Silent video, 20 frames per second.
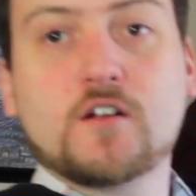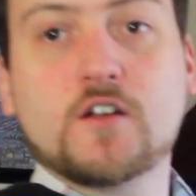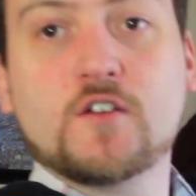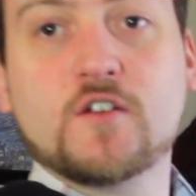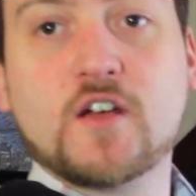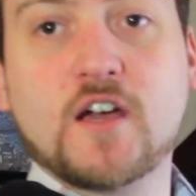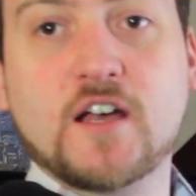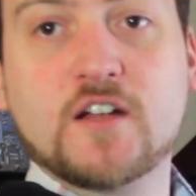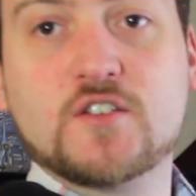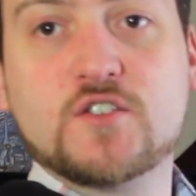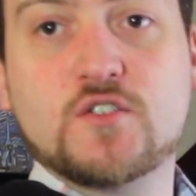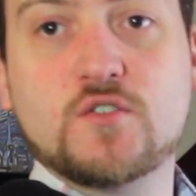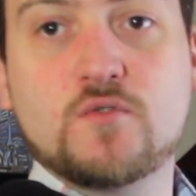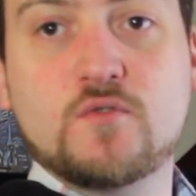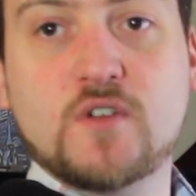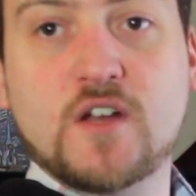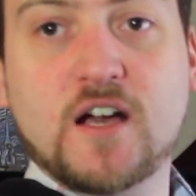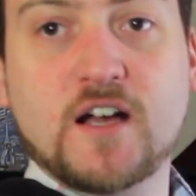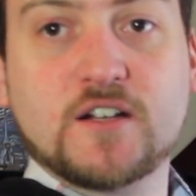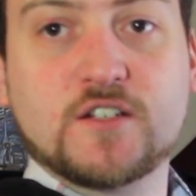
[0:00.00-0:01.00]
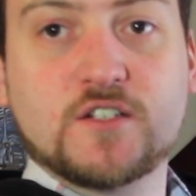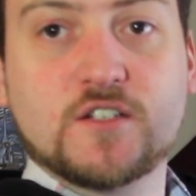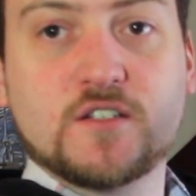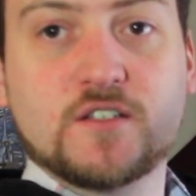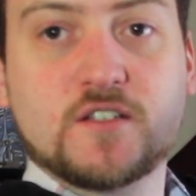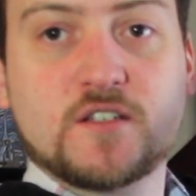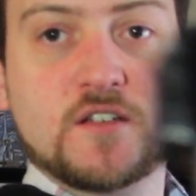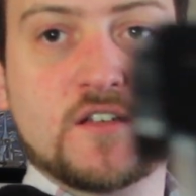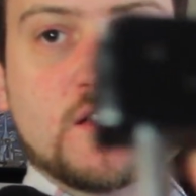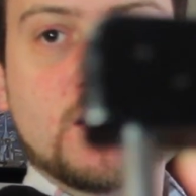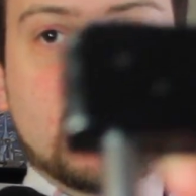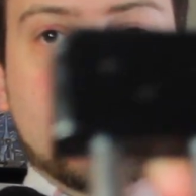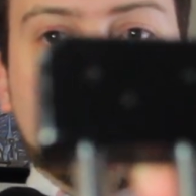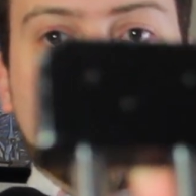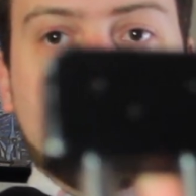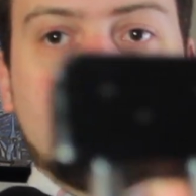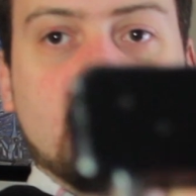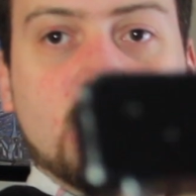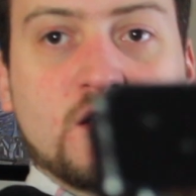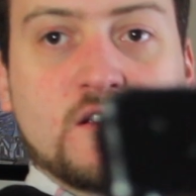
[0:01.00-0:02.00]
you got 2 notches,
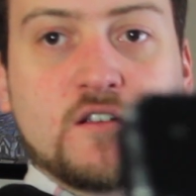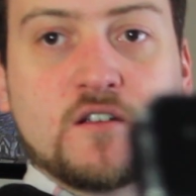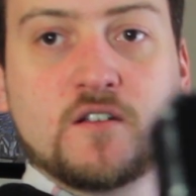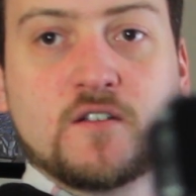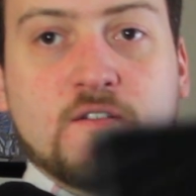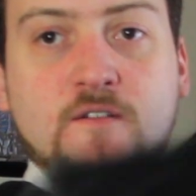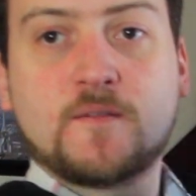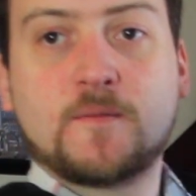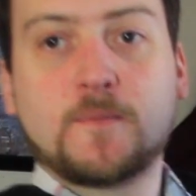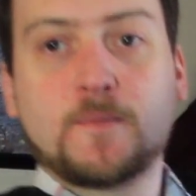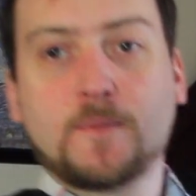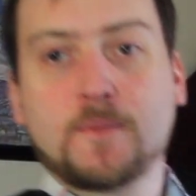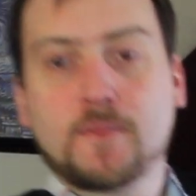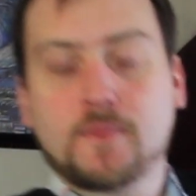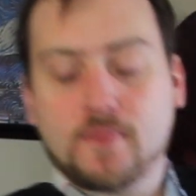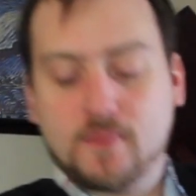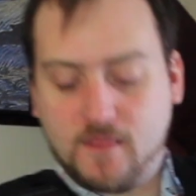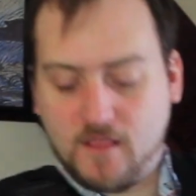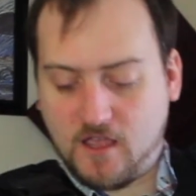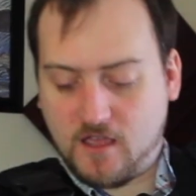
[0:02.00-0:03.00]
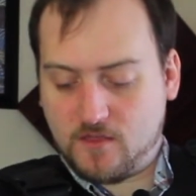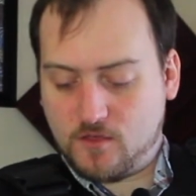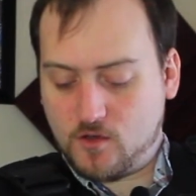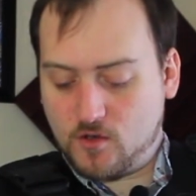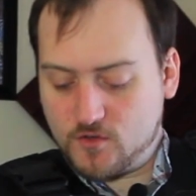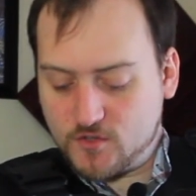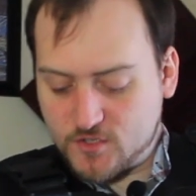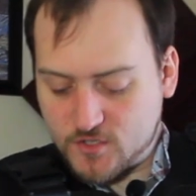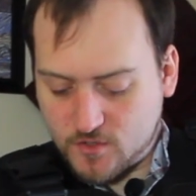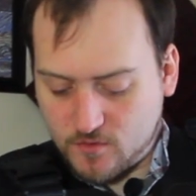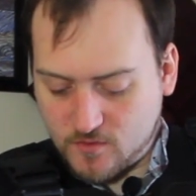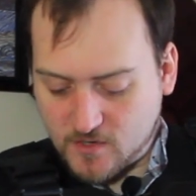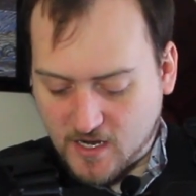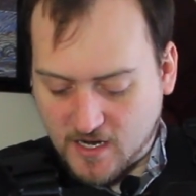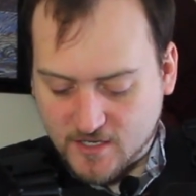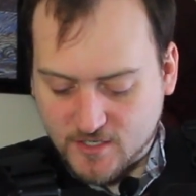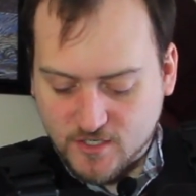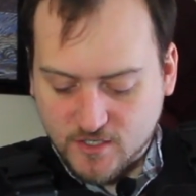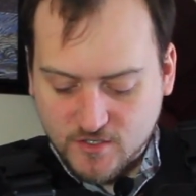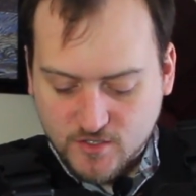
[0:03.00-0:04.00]
and those 2
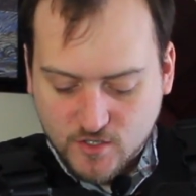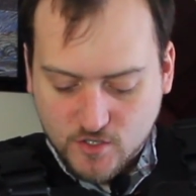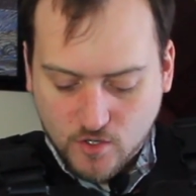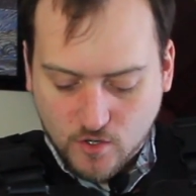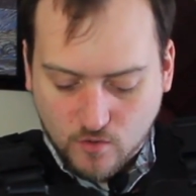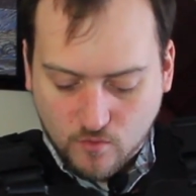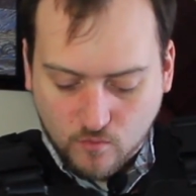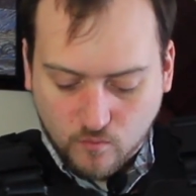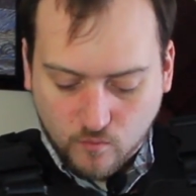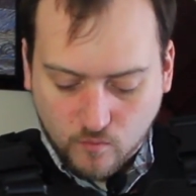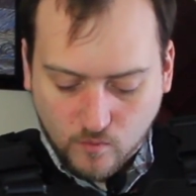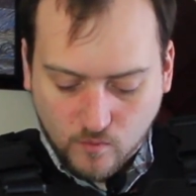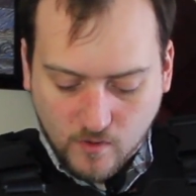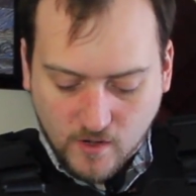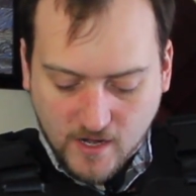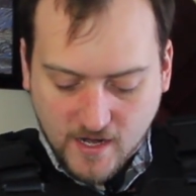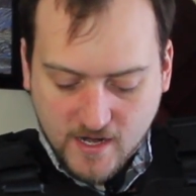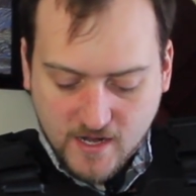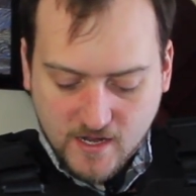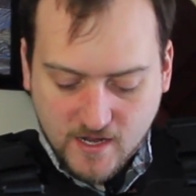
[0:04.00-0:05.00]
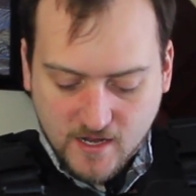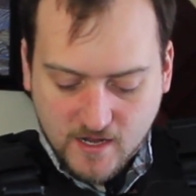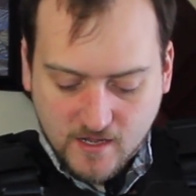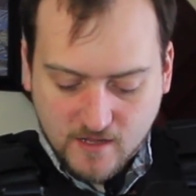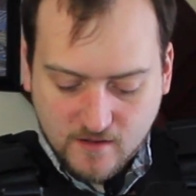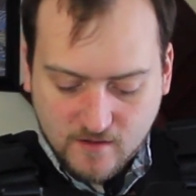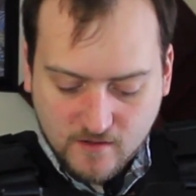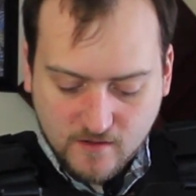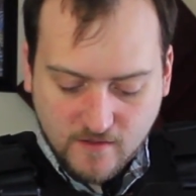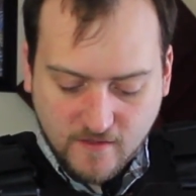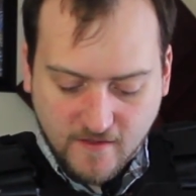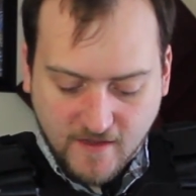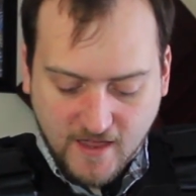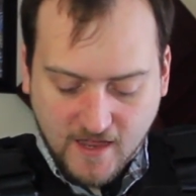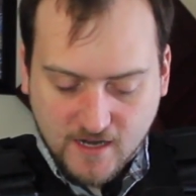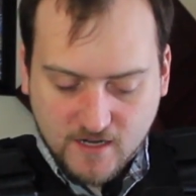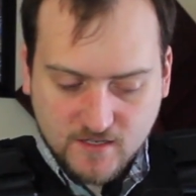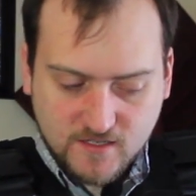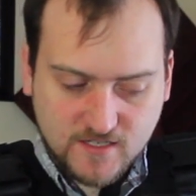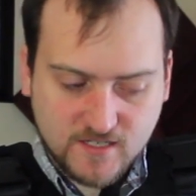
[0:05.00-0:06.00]
notches go right in
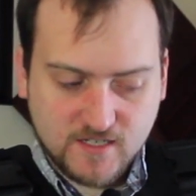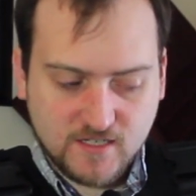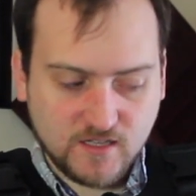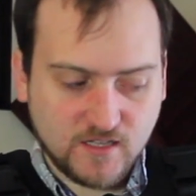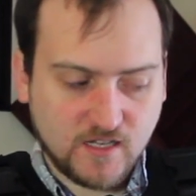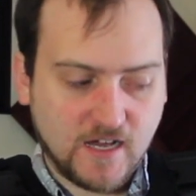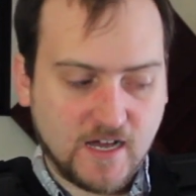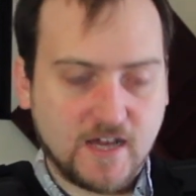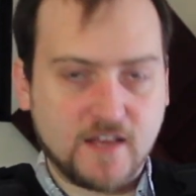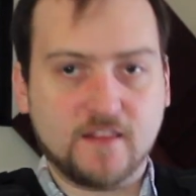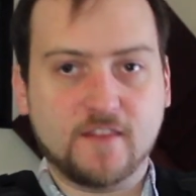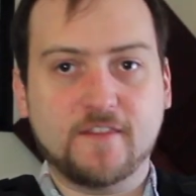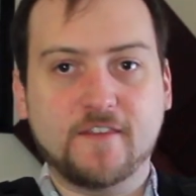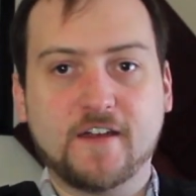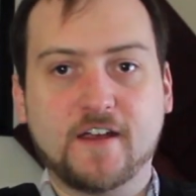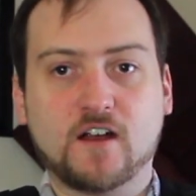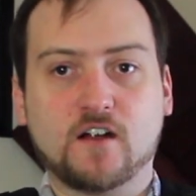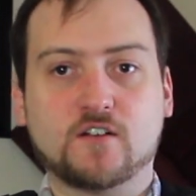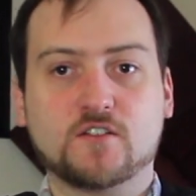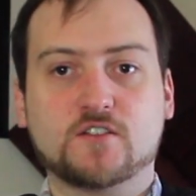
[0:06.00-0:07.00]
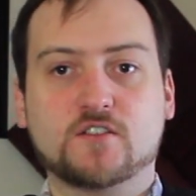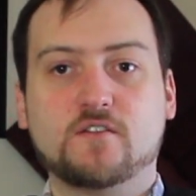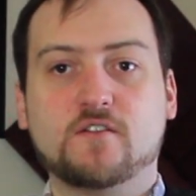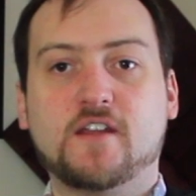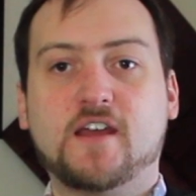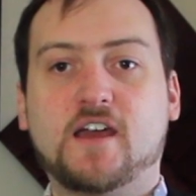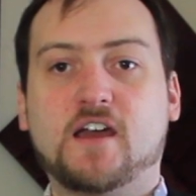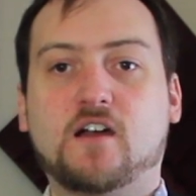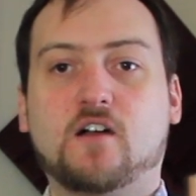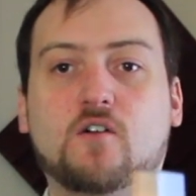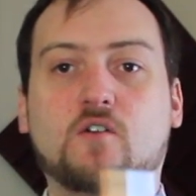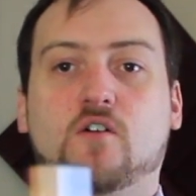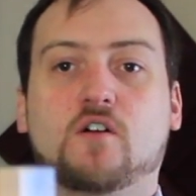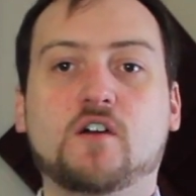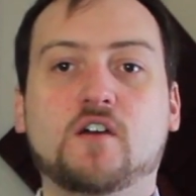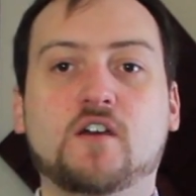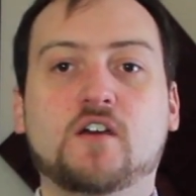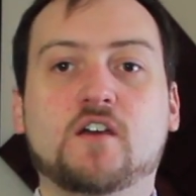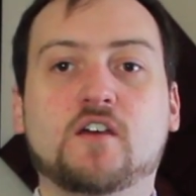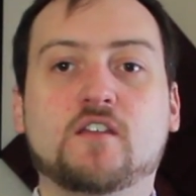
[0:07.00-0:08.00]
that slot there. So now
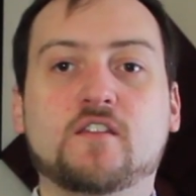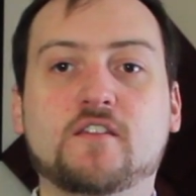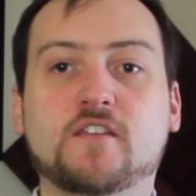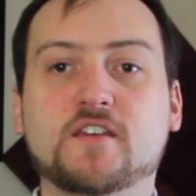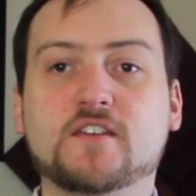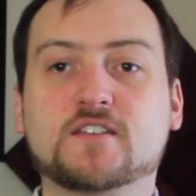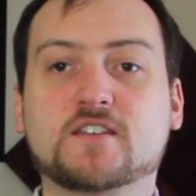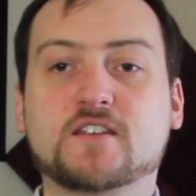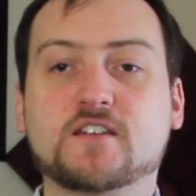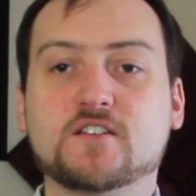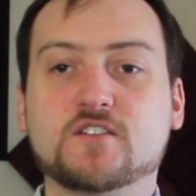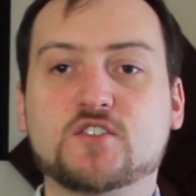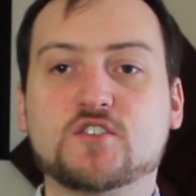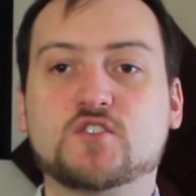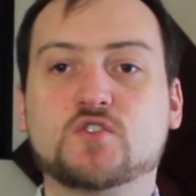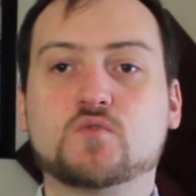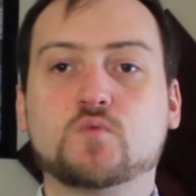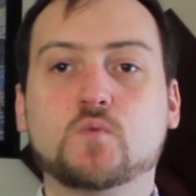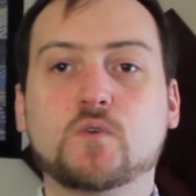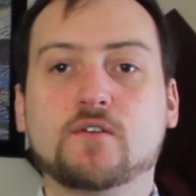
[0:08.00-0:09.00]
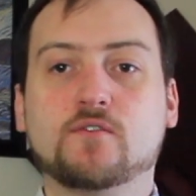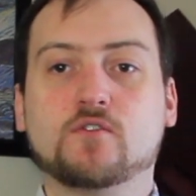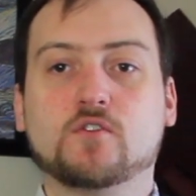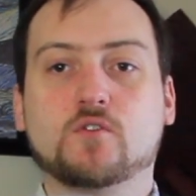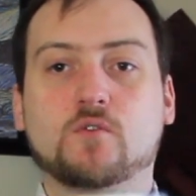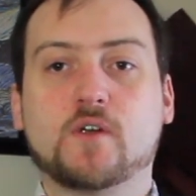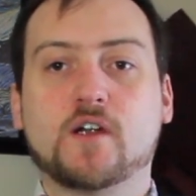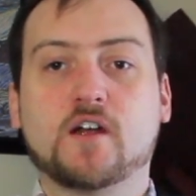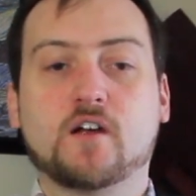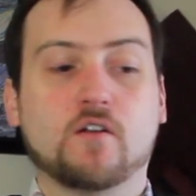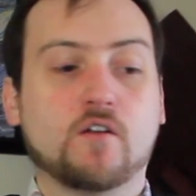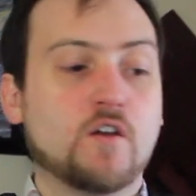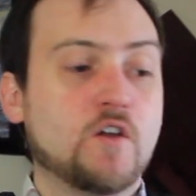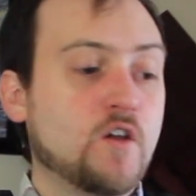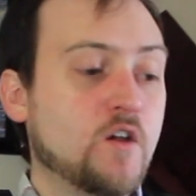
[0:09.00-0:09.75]
this can swivel around,